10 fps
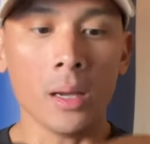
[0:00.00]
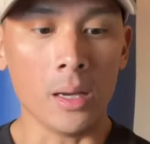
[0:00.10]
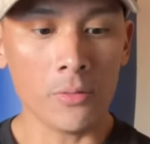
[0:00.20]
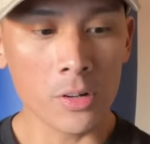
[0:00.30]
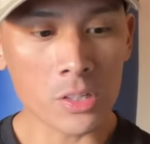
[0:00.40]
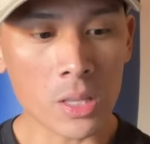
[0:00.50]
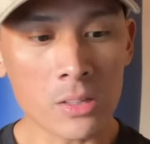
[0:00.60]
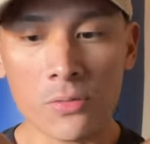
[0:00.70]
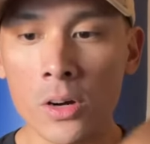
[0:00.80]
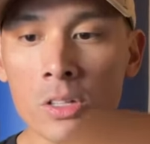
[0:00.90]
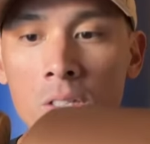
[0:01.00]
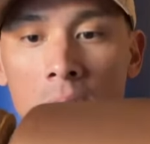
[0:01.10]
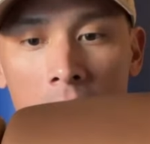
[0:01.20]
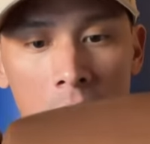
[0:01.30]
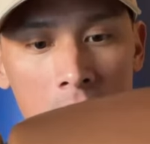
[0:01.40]
first things first,
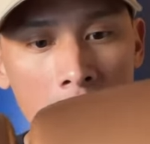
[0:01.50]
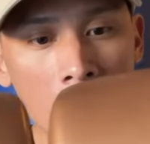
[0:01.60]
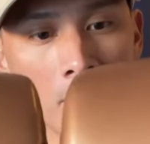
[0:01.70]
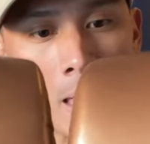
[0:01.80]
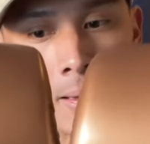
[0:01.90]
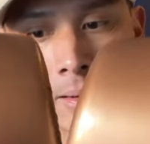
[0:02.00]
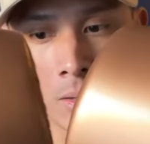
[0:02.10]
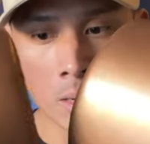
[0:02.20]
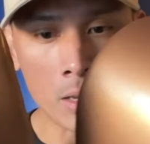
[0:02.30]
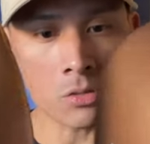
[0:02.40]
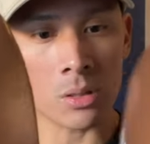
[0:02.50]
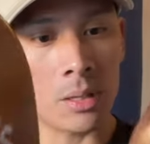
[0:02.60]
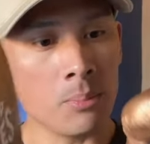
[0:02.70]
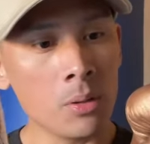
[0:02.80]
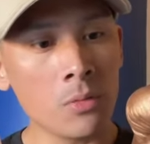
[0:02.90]
it does have that
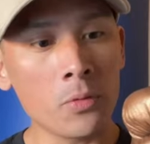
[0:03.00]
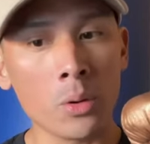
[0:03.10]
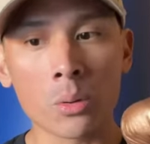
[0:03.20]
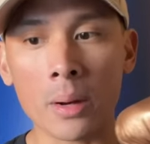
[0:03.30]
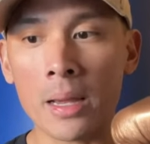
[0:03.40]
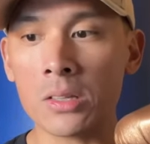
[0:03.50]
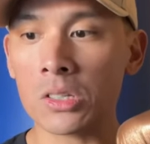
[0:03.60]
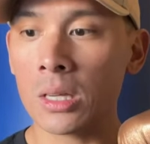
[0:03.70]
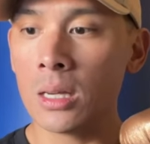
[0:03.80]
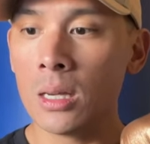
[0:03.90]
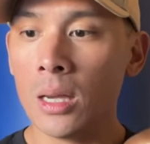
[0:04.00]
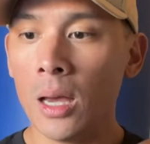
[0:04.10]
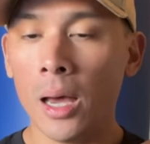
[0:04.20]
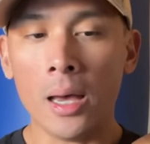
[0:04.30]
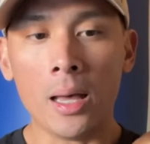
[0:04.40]
nice, beautiful Reyes
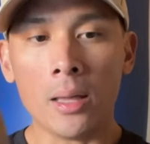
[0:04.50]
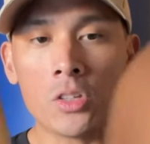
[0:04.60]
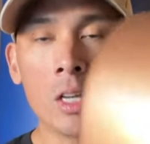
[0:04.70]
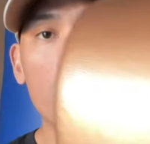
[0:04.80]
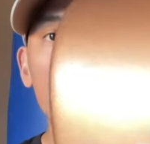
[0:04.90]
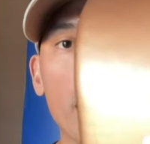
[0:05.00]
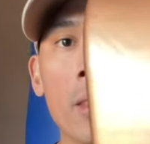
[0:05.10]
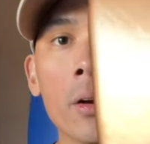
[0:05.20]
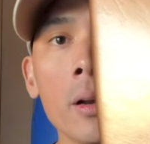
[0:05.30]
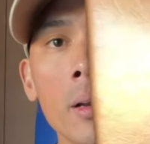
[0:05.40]
genuine leather